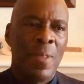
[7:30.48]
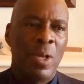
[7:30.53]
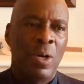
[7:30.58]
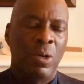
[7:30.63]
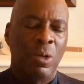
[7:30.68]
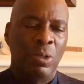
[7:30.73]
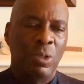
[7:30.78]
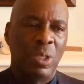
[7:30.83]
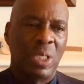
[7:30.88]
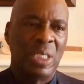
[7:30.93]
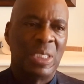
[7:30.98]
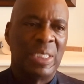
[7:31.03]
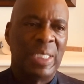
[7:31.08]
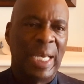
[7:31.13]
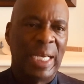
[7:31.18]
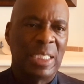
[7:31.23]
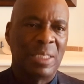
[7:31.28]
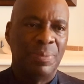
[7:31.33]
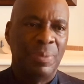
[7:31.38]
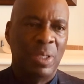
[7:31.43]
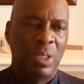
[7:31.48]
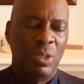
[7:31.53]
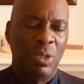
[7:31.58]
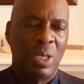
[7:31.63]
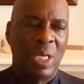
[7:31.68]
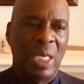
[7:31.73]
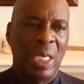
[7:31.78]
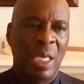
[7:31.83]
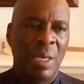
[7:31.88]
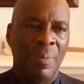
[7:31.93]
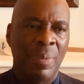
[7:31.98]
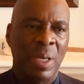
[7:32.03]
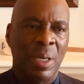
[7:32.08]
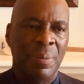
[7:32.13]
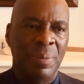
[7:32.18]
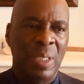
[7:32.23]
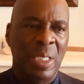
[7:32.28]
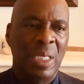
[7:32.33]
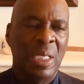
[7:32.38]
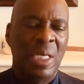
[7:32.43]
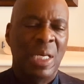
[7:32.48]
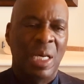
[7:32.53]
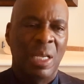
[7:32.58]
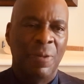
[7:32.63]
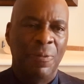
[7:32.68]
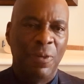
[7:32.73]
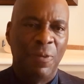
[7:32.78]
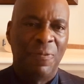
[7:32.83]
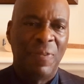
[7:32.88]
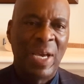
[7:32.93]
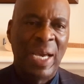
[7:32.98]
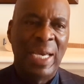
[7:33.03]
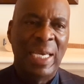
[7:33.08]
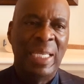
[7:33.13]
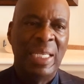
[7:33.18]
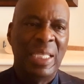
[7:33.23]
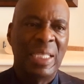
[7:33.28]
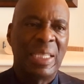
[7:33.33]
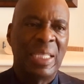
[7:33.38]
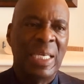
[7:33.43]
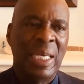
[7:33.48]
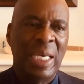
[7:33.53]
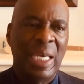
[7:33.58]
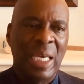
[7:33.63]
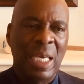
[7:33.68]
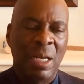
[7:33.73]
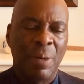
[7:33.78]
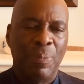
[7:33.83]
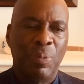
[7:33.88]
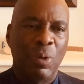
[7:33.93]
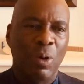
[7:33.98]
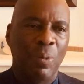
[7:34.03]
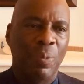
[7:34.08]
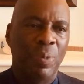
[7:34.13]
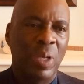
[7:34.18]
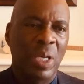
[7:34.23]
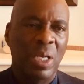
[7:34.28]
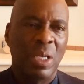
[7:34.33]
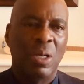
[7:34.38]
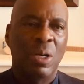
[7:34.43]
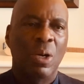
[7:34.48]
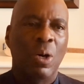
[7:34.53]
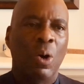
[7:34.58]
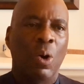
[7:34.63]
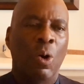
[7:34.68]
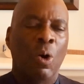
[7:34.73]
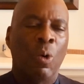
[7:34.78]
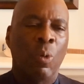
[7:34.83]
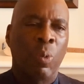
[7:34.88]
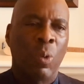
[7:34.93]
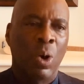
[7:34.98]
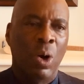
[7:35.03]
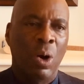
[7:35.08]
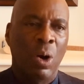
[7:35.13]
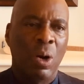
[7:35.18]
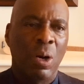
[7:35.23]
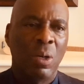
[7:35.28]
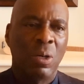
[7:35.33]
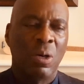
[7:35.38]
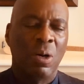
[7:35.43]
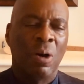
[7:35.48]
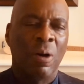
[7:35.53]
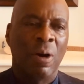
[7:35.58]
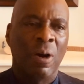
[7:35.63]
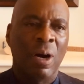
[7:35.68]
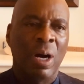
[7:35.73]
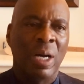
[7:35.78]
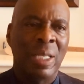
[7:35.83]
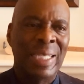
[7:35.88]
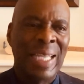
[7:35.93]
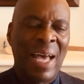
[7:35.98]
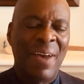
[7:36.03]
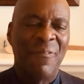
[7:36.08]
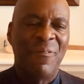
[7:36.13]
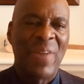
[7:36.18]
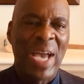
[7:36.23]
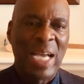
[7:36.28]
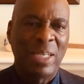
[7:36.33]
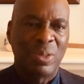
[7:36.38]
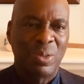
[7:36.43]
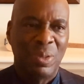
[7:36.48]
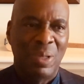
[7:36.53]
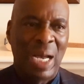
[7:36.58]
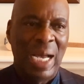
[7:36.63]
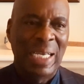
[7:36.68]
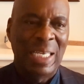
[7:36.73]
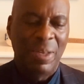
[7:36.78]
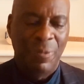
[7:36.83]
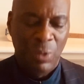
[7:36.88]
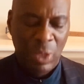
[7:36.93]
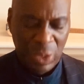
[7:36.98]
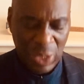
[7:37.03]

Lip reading: or you can text me, or you can email me. And if you find anything inappropriate or wrong or not factual, I'll give you